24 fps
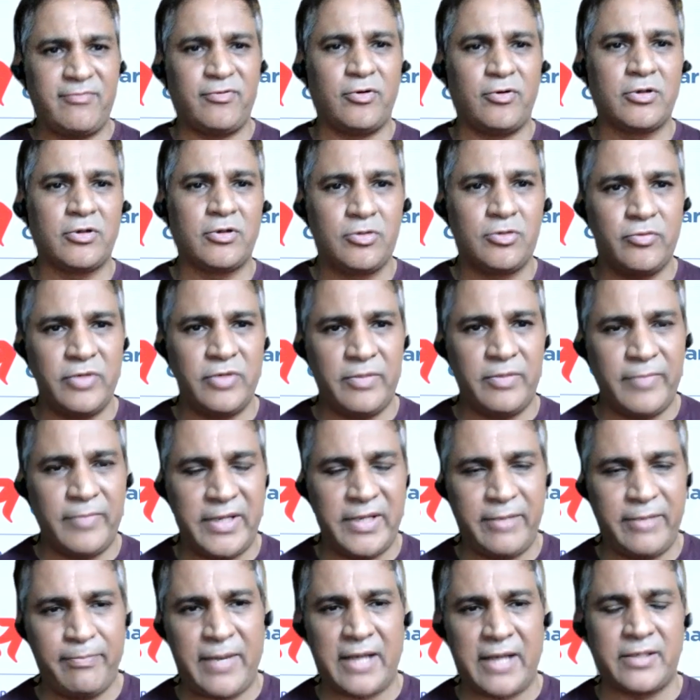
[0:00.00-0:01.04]
folks who will be
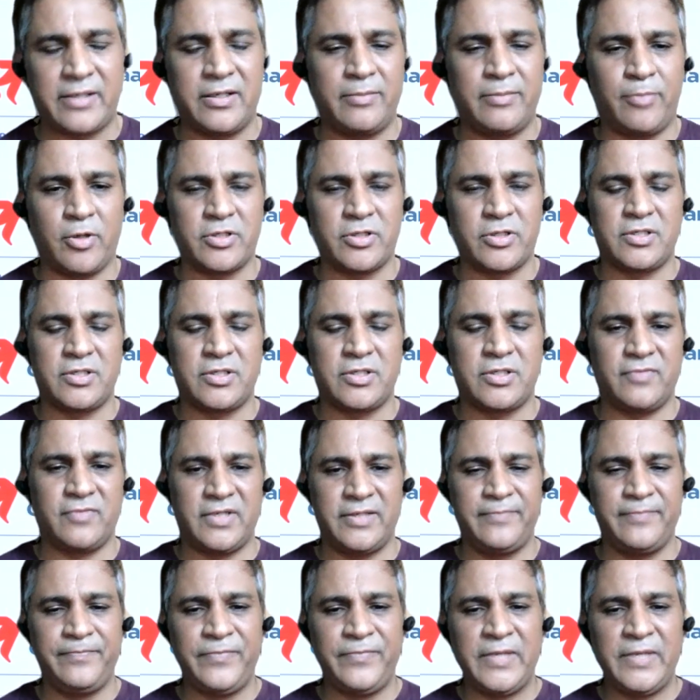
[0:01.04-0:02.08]
impacted positively.
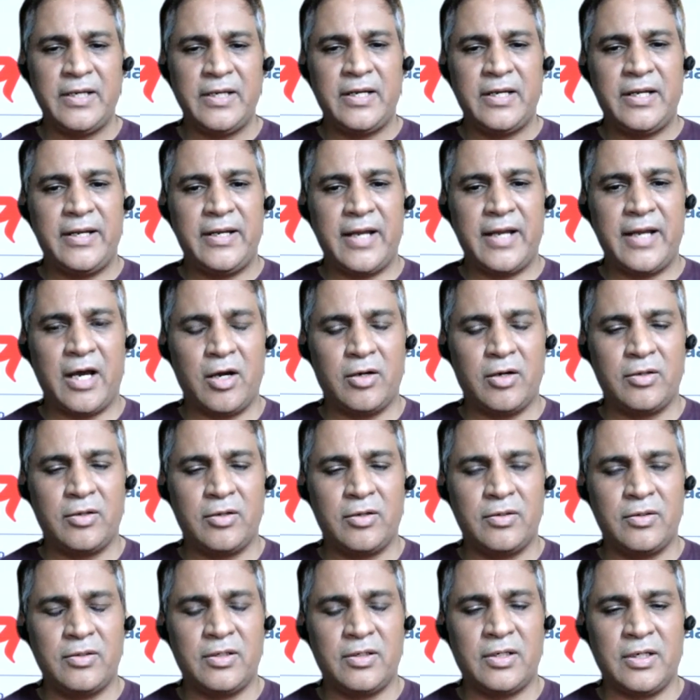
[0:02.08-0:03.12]

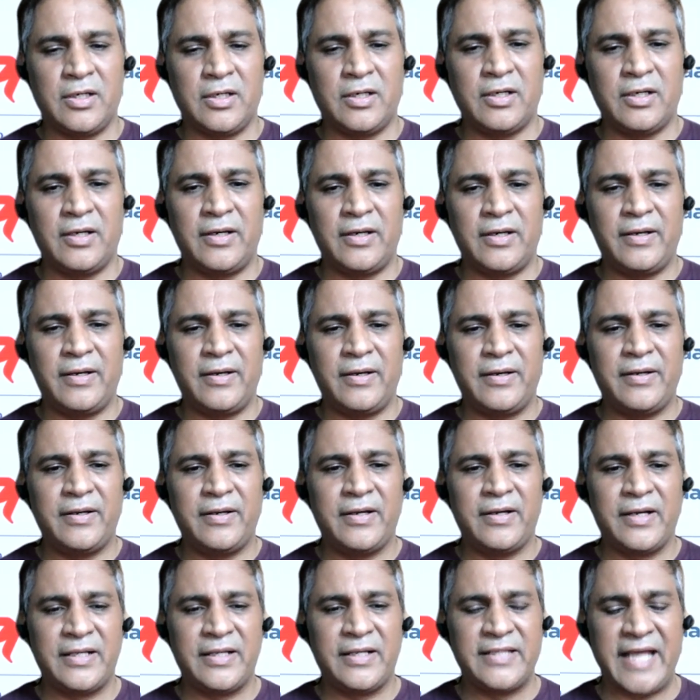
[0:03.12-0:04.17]
Now,
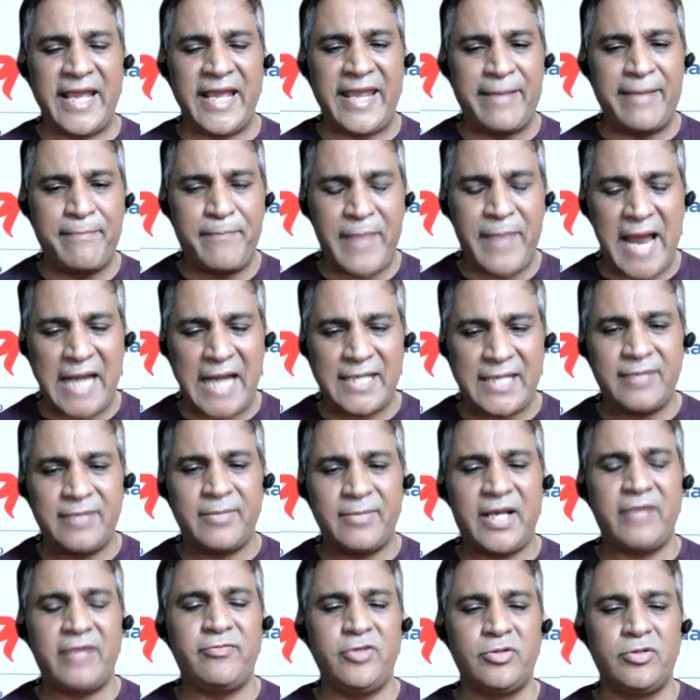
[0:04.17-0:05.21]
the impact, in
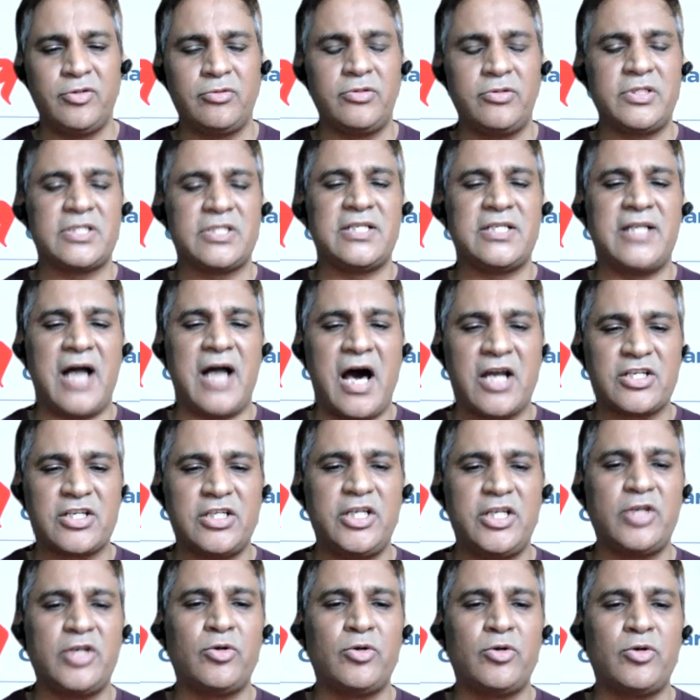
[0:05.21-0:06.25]
my view, is
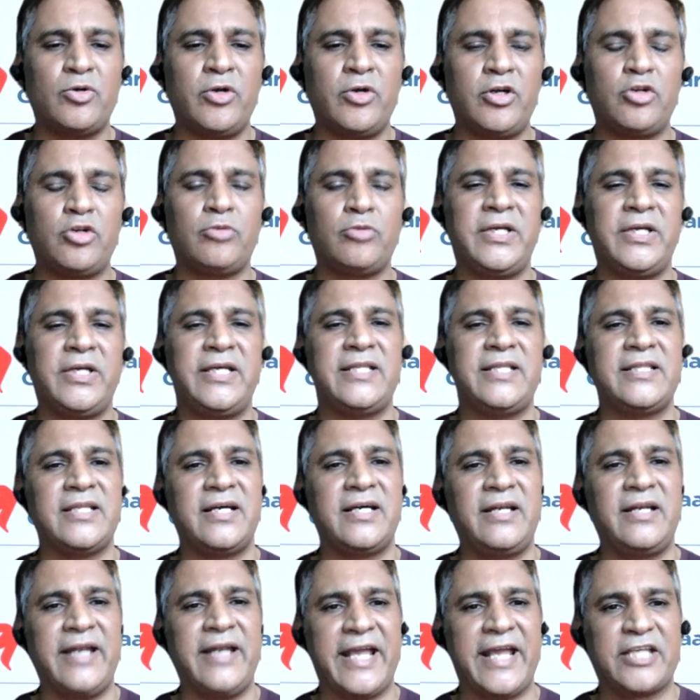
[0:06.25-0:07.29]
largely going to be in
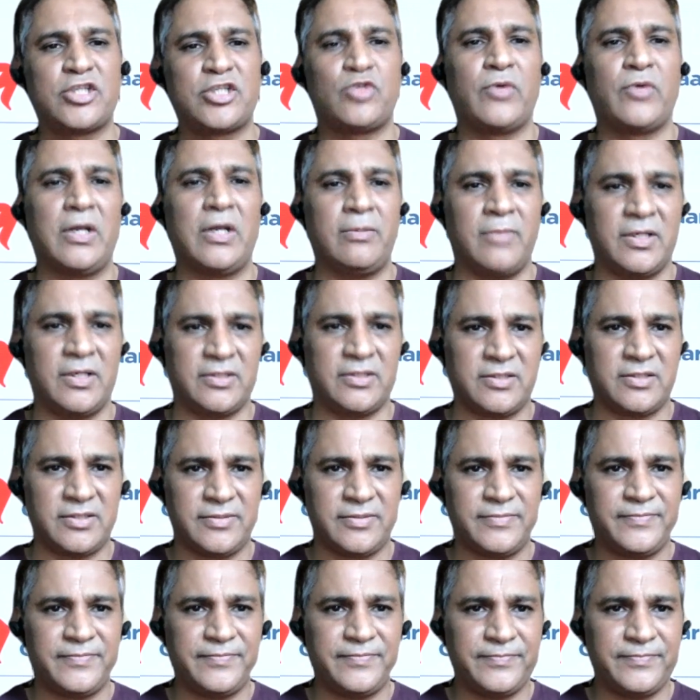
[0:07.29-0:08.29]
the next 12 months.